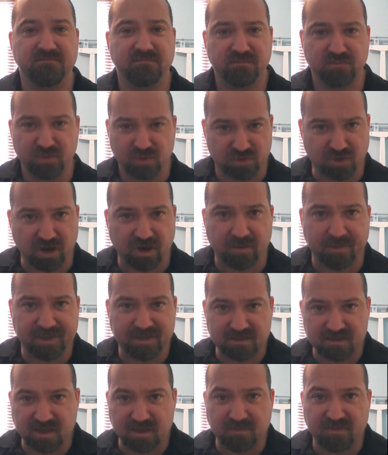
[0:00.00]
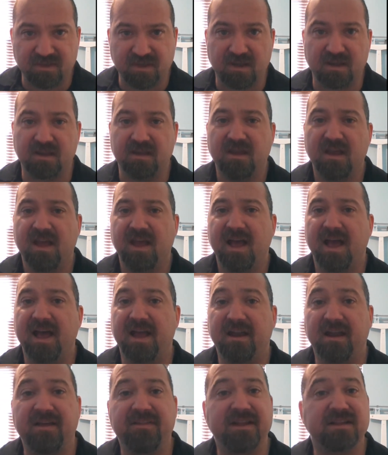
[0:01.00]
you're talking about the same thing.
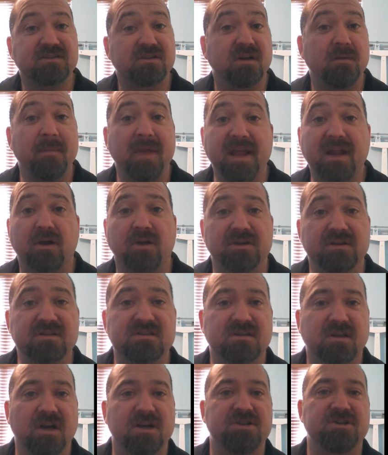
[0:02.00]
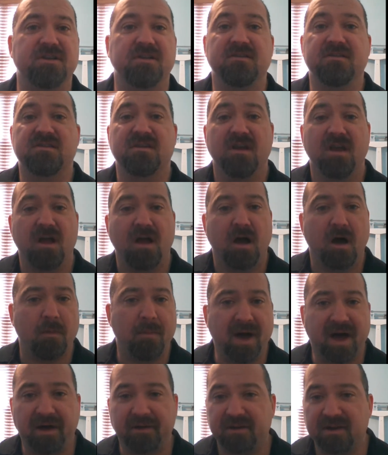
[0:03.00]
And that's going to make our discussions
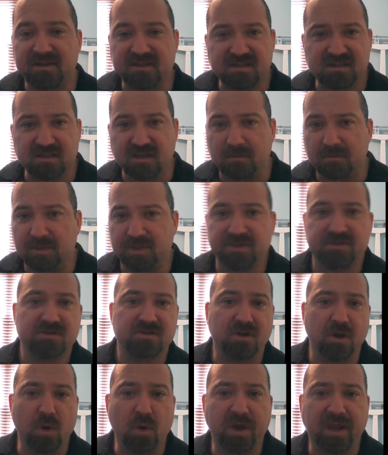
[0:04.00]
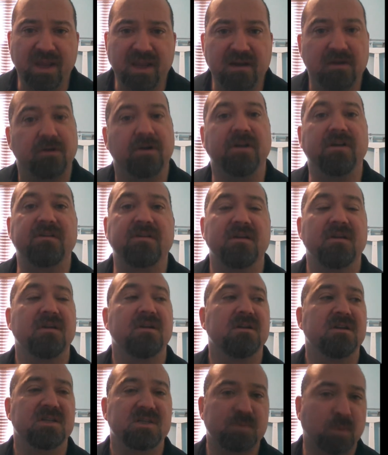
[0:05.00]
about a seamless, coherent
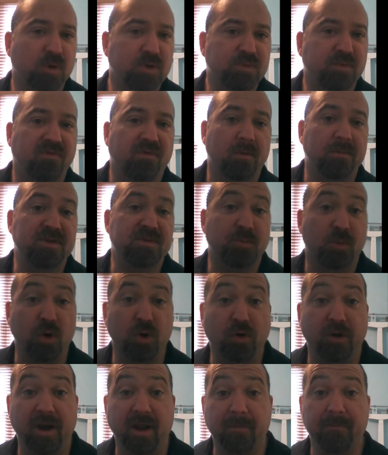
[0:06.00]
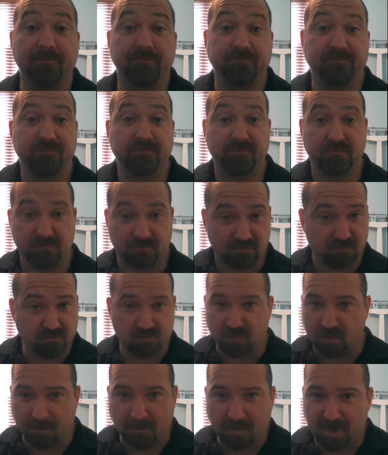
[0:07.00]
sports performance program
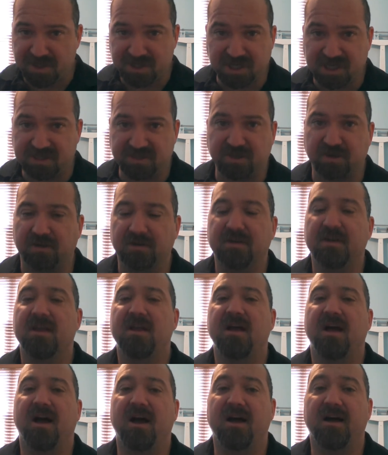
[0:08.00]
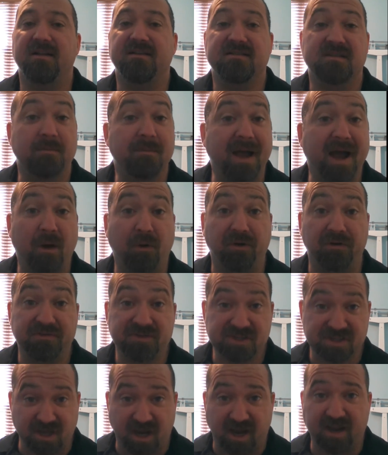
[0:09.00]
much easier. It's the power of
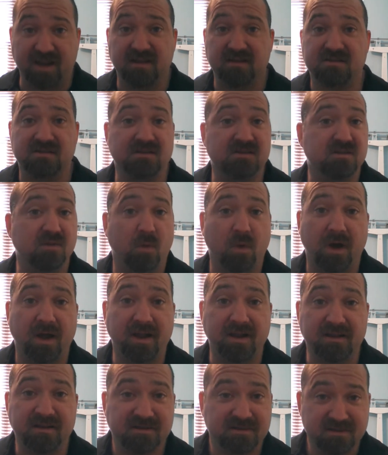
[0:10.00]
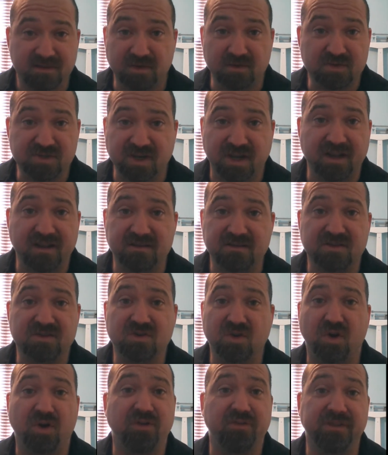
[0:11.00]
science. It's the why science is
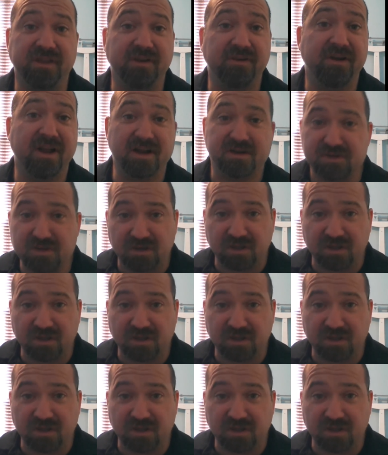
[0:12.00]
called the international